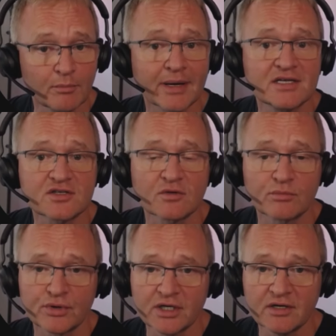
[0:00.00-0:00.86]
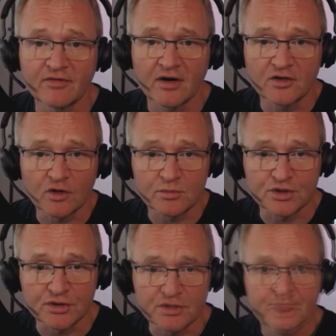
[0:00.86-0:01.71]
based on predefined
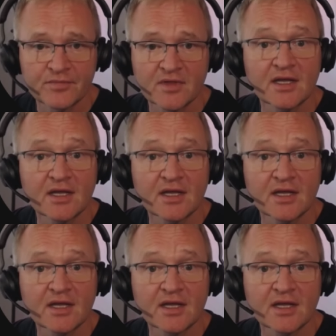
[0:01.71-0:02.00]
options.